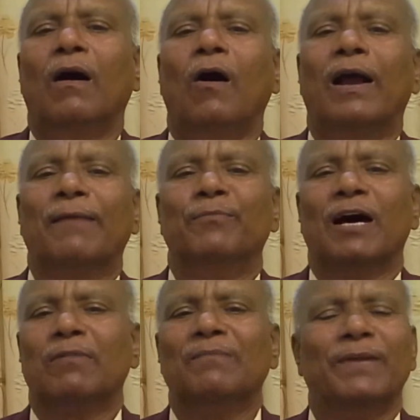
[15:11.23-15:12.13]
or
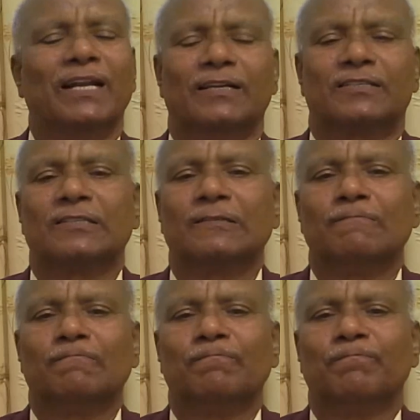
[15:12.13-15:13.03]
abnormal piglets.
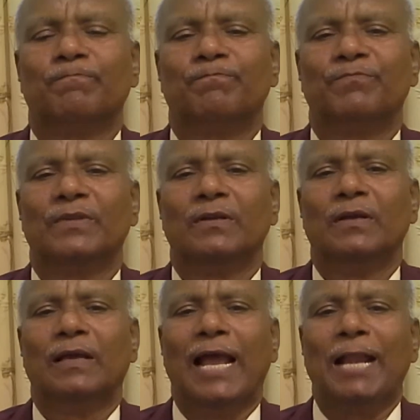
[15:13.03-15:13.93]

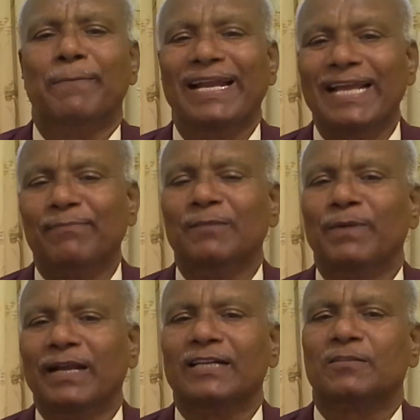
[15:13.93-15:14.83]
And many of the
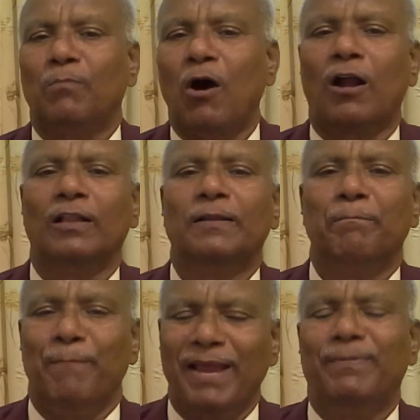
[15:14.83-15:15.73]
piglets born
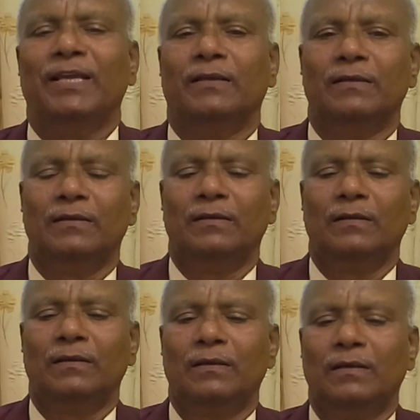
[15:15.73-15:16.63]
may be
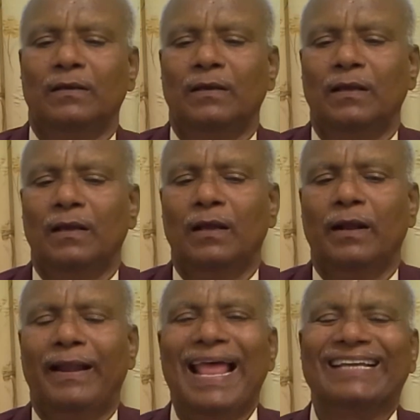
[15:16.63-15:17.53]

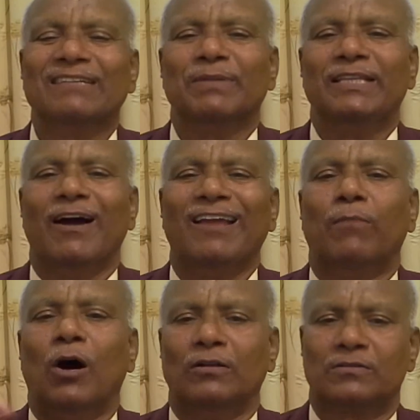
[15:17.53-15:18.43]
lacking with the
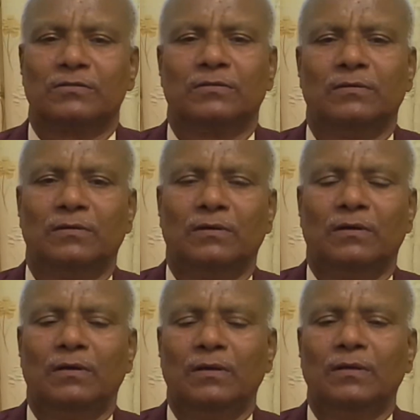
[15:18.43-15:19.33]
eyeballs.
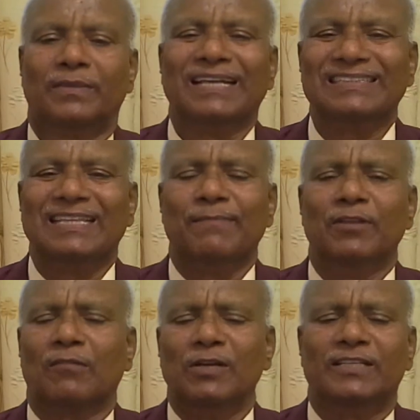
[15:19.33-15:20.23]
That is the
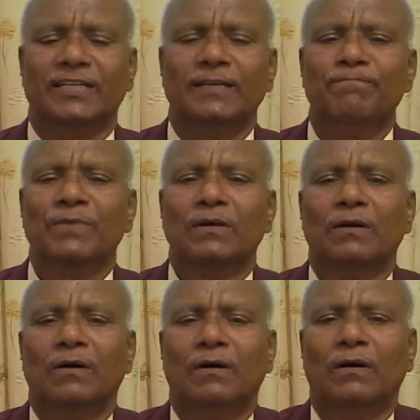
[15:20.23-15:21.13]
abnormality
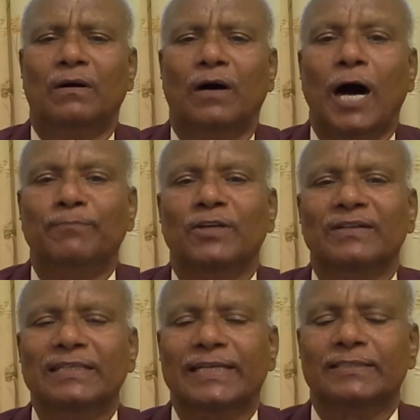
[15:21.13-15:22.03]
observed
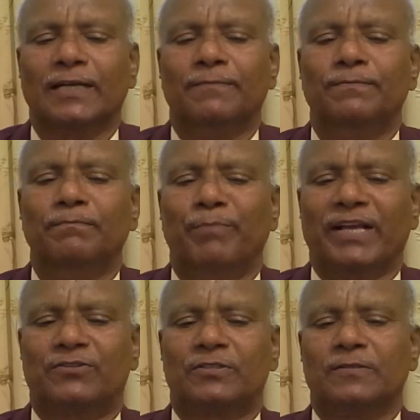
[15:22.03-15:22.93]
in case of
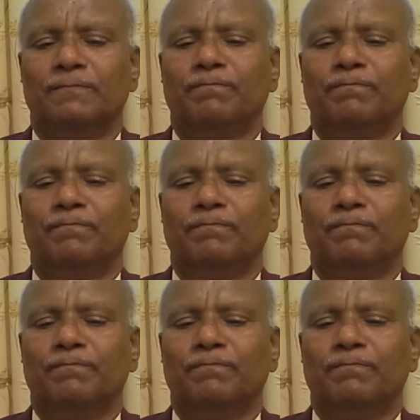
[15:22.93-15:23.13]
pigs.